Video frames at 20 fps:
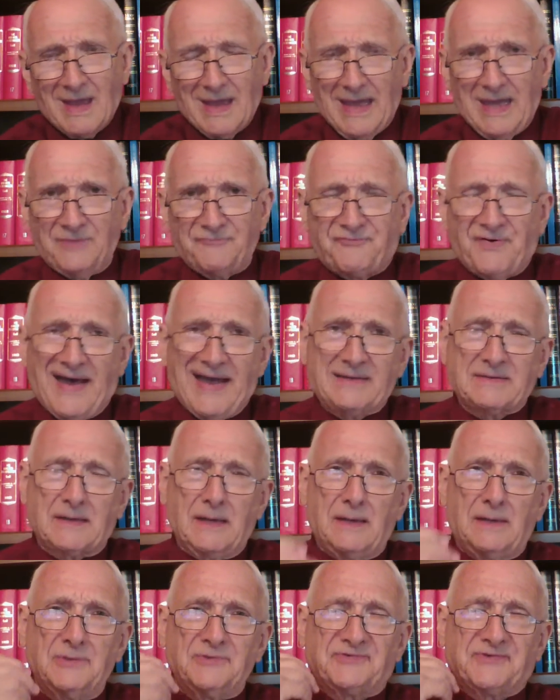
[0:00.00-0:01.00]
In fact,
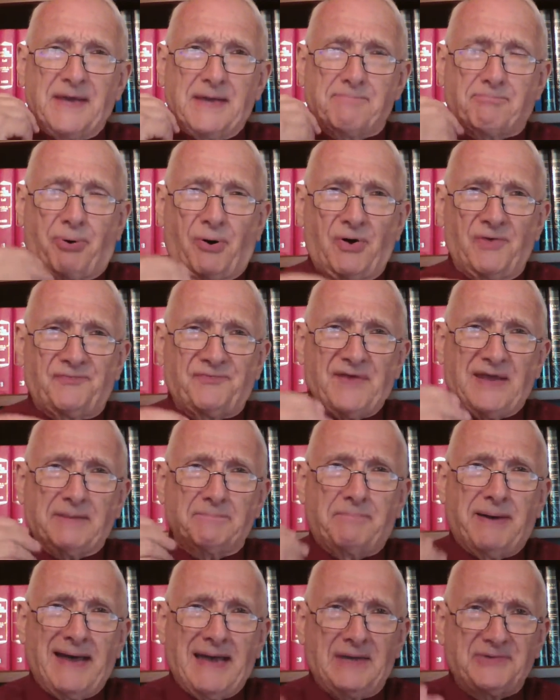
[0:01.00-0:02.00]
it is a
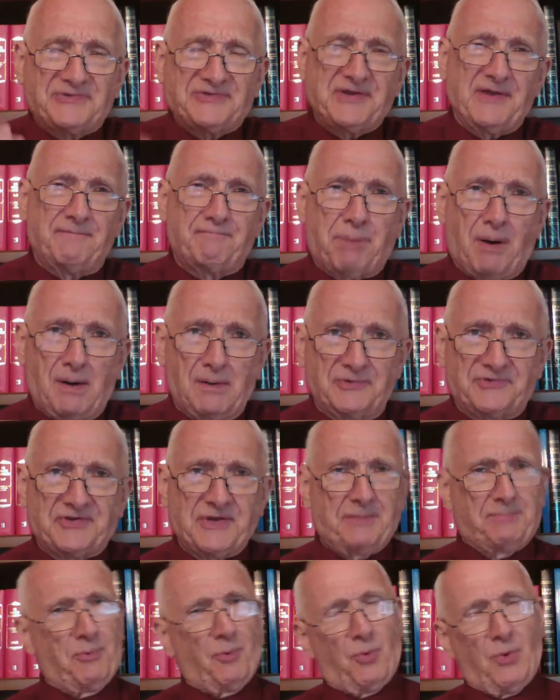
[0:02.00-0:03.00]
perfect passive
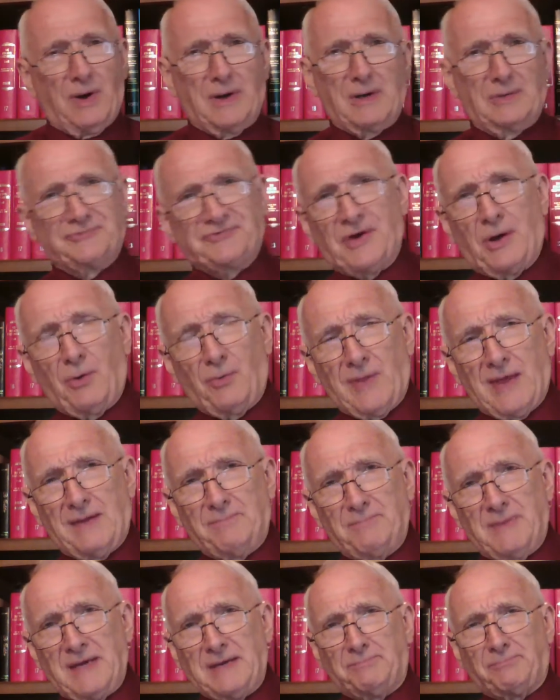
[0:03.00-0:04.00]
participle. What does all
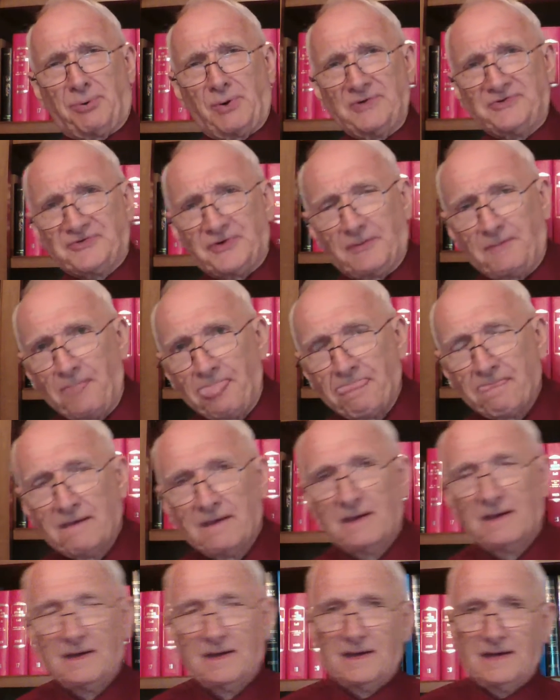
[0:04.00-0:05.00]
that mean, preacher?
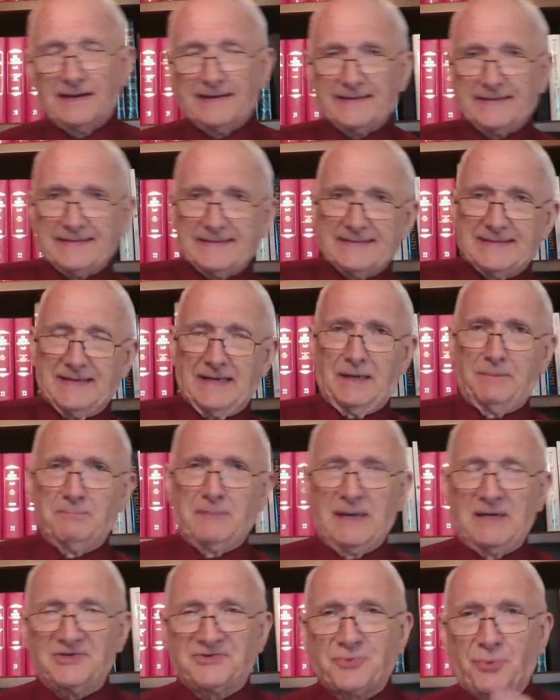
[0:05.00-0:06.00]
It
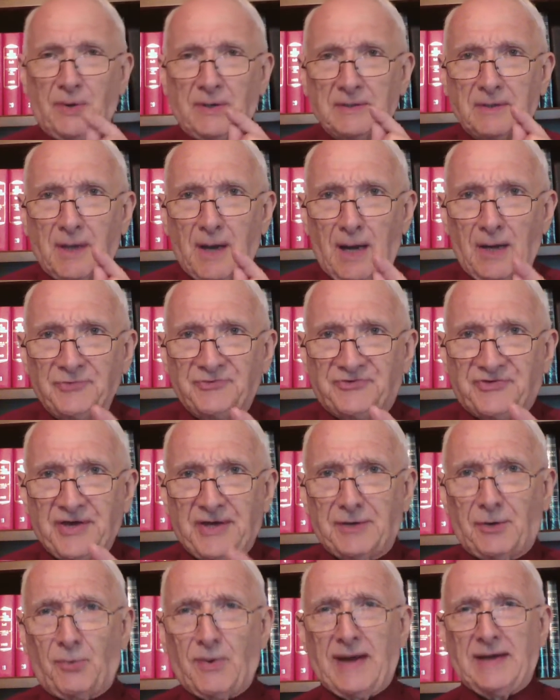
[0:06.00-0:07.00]
means when God
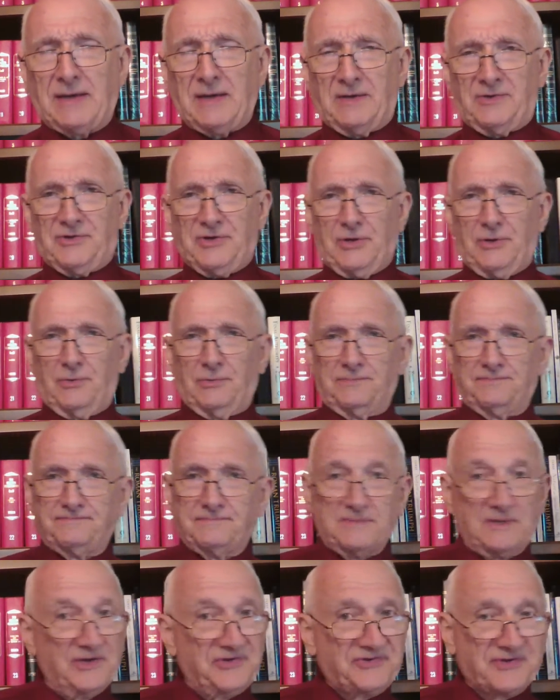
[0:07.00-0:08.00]
generated you.
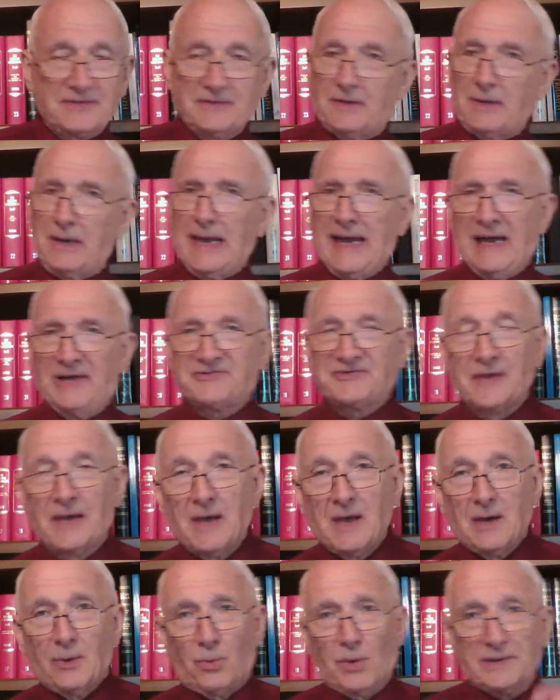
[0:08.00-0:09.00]
Listen, class,
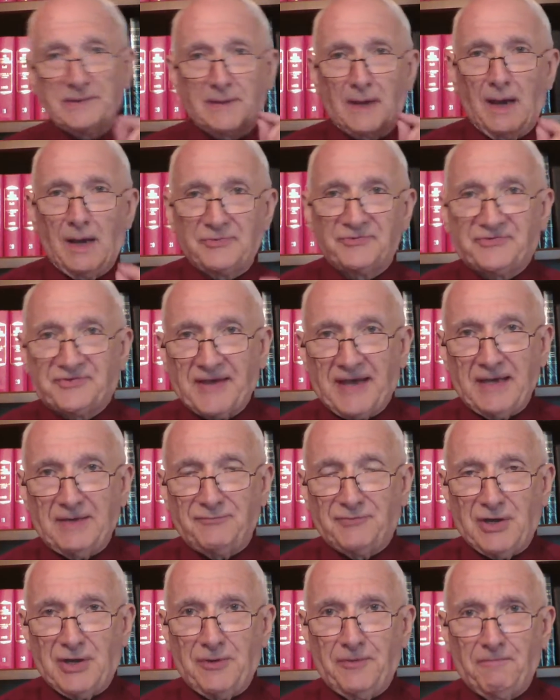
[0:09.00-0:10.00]
when God
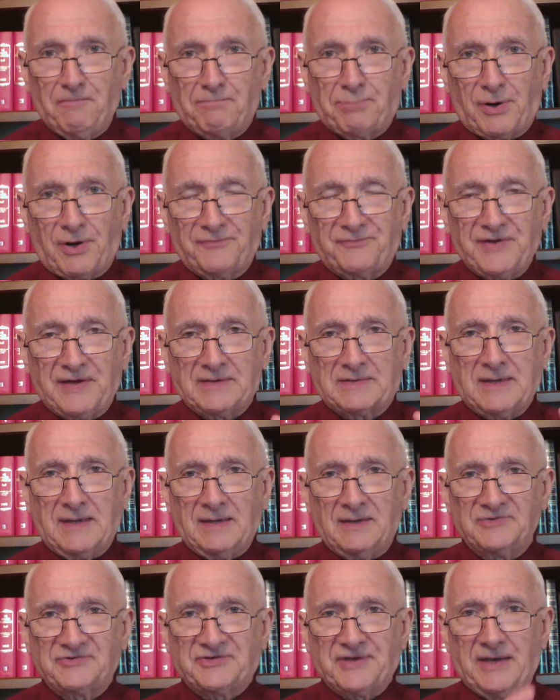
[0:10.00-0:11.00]
saved you, perfect
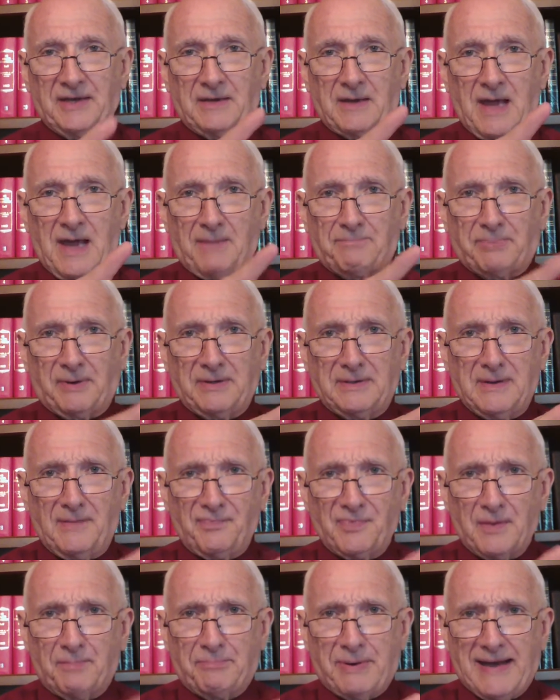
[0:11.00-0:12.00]
tense, it happened
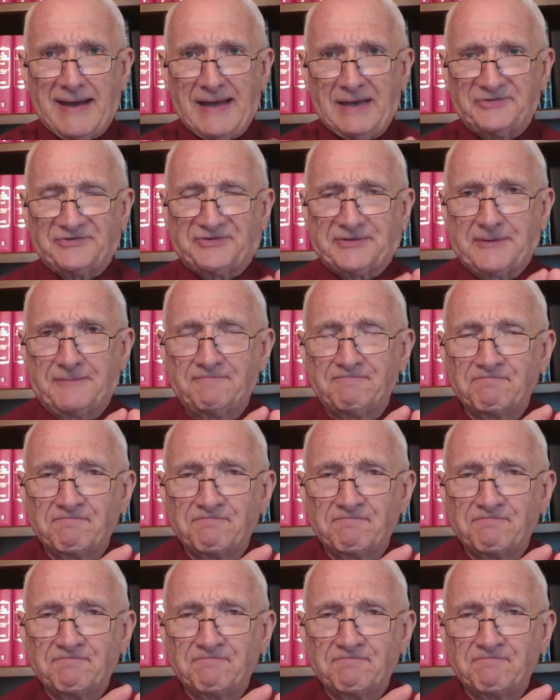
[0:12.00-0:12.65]
in the past.